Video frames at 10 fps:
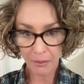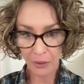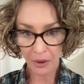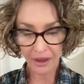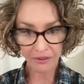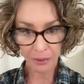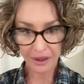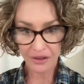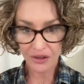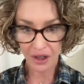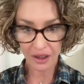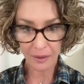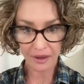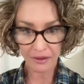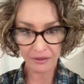She makes a lot of
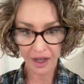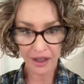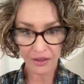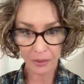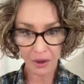sense, by the way. The Leviathan